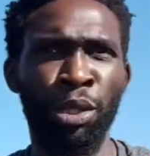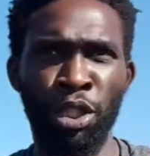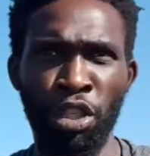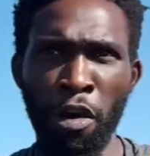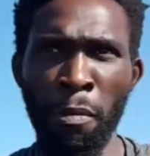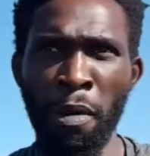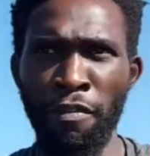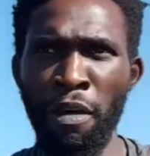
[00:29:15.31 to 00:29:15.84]
I
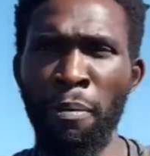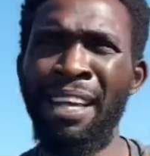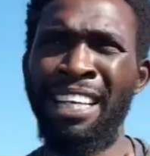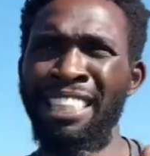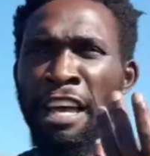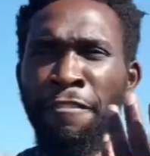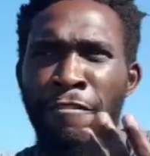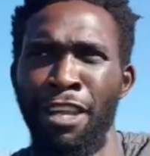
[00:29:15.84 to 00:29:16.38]
want to come
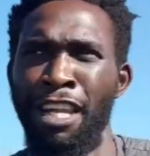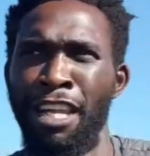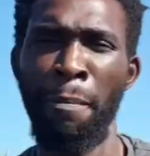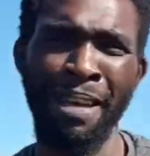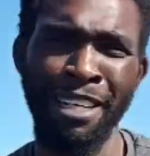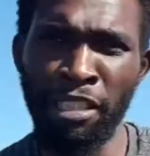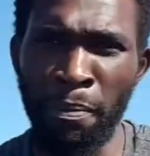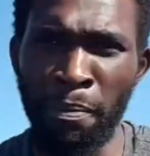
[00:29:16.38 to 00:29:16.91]
off it because I
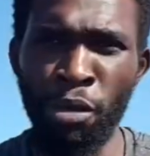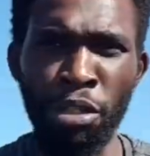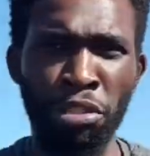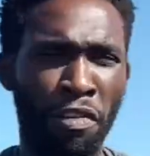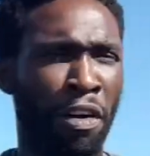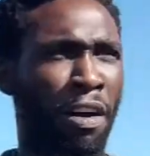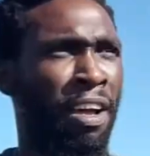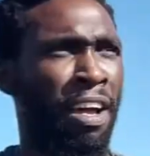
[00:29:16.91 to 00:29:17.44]
feel like the best
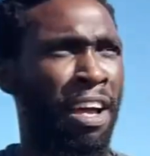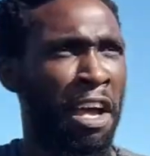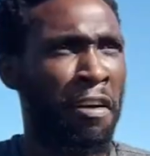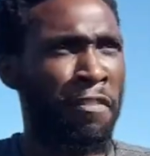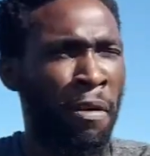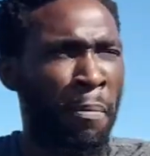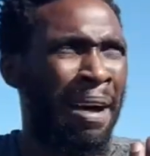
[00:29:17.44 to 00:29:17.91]
approach for